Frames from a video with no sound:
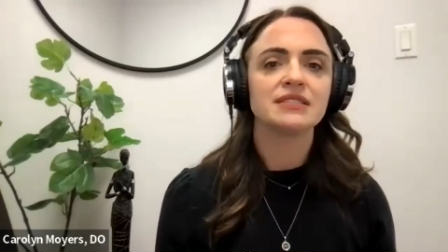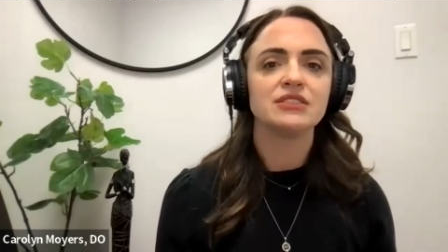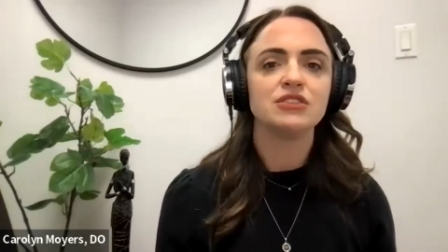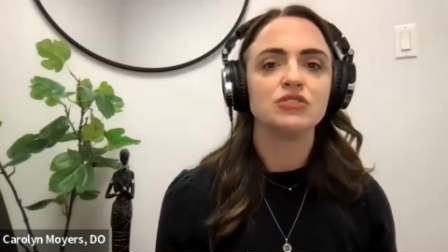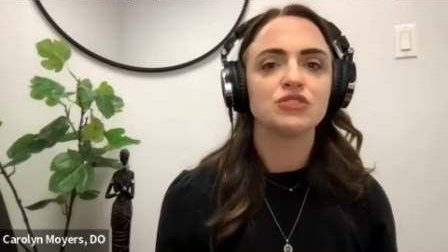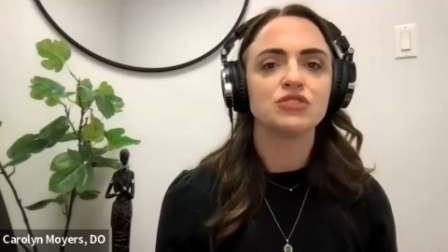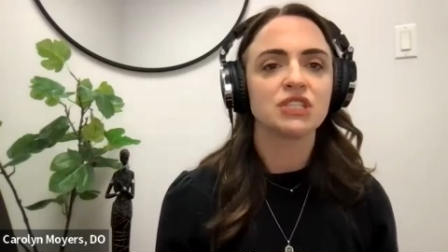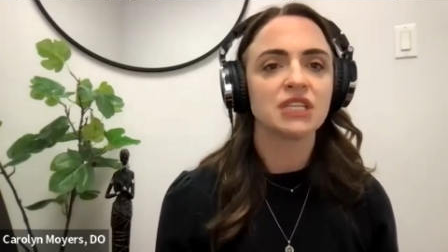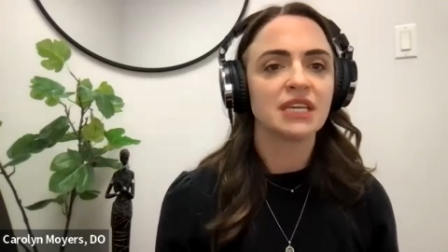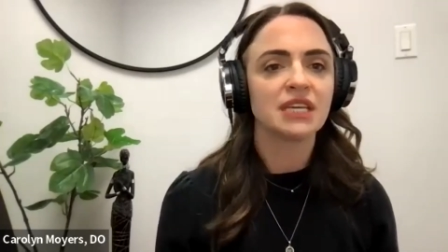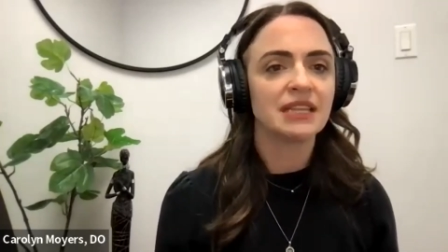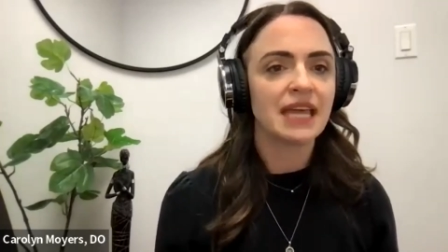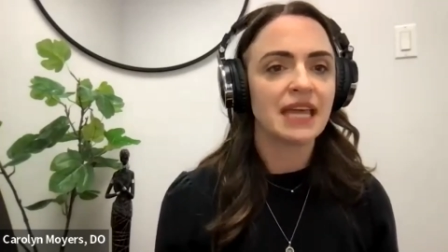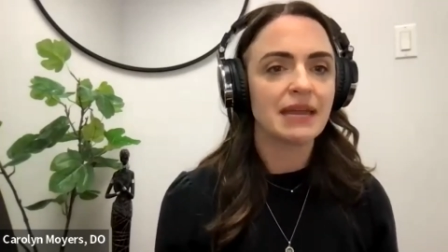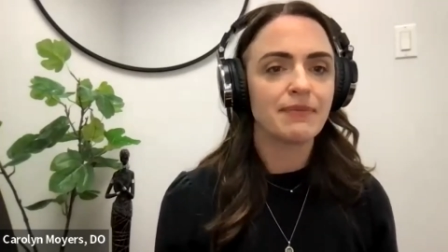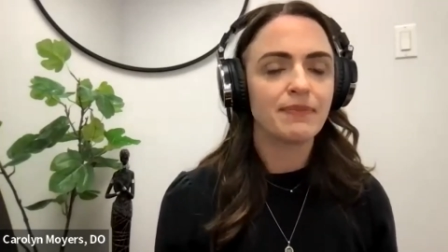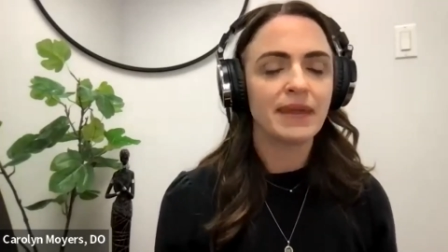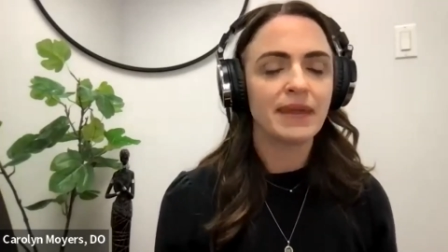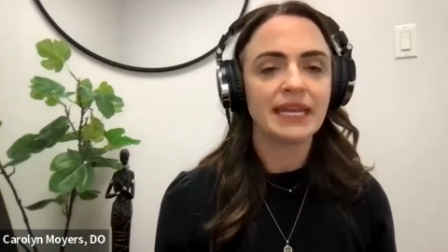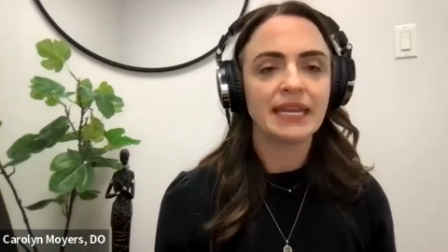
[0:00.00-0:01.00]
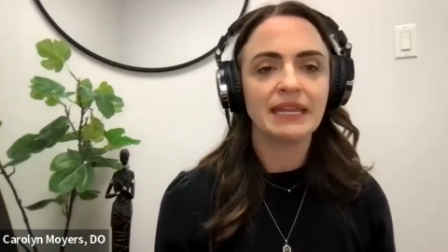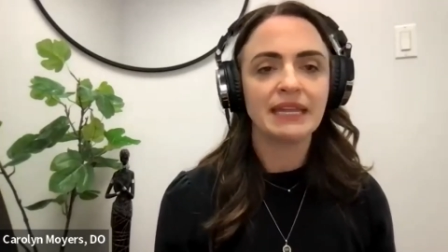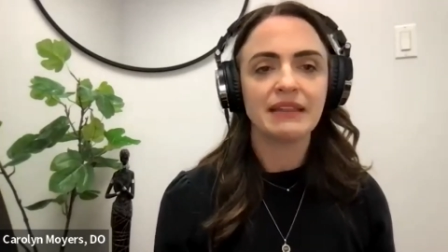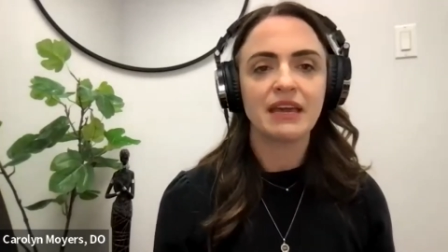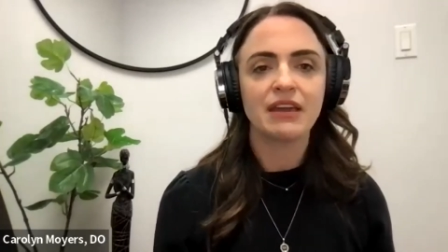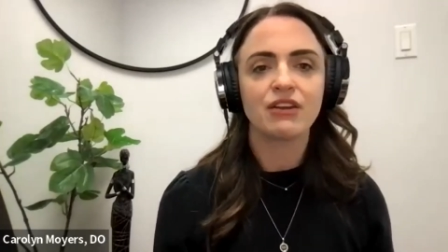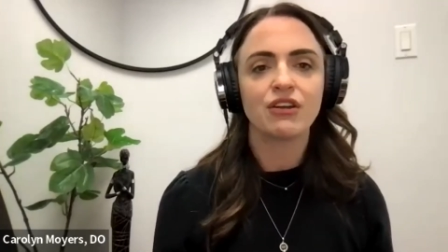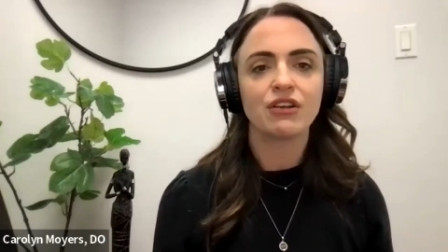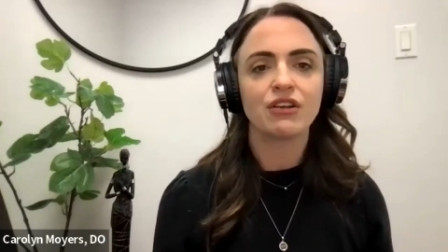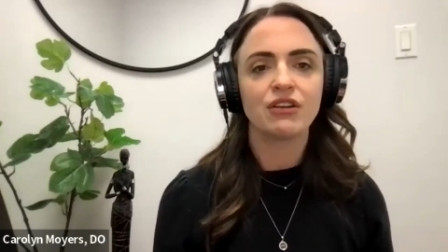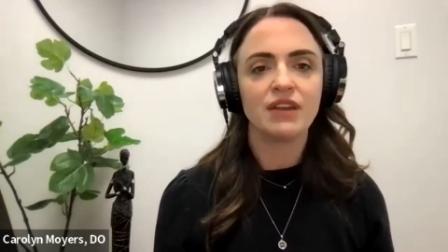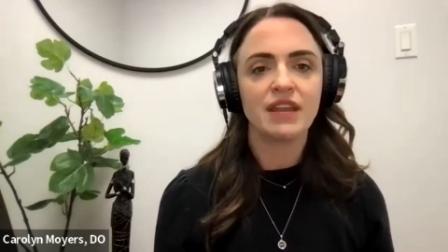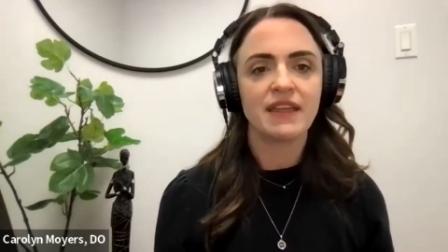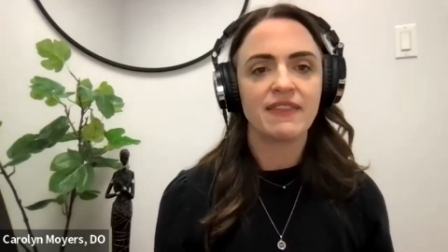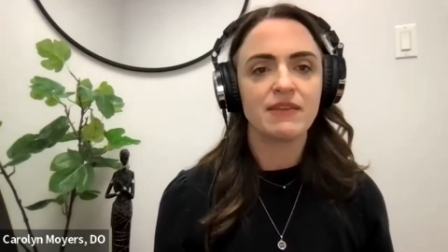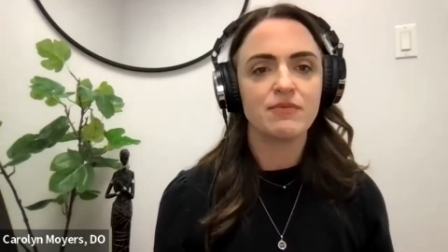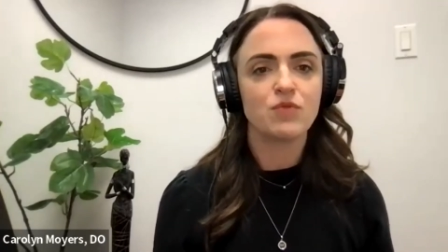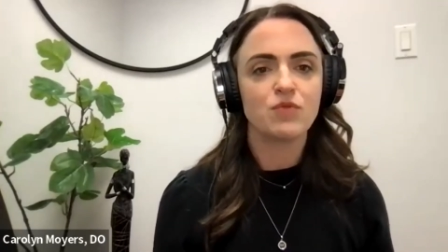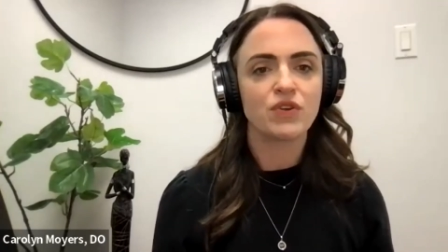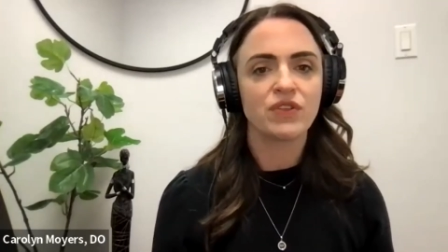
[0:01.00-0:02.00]
usually a light panty liner,
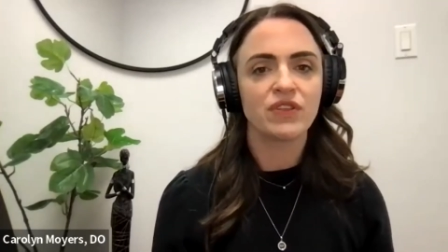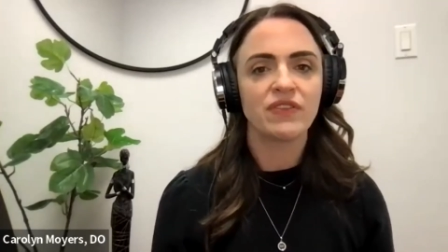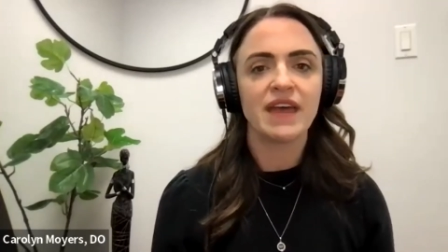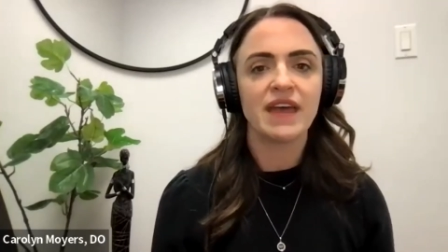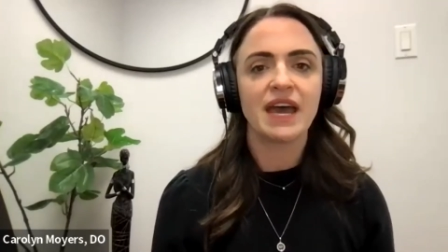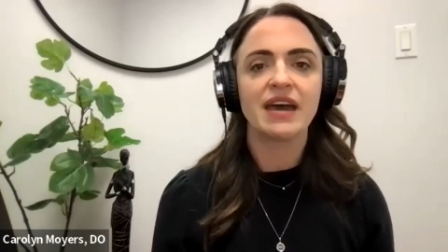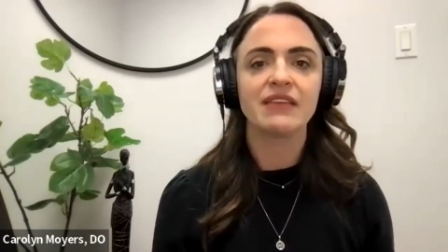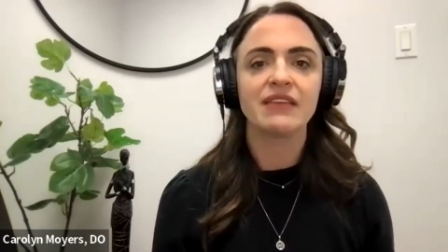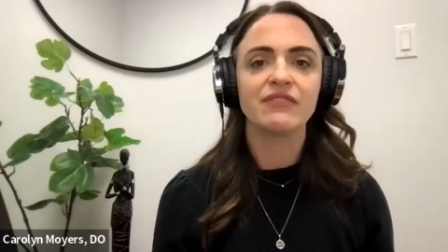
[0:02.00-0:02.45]
nothing more than that.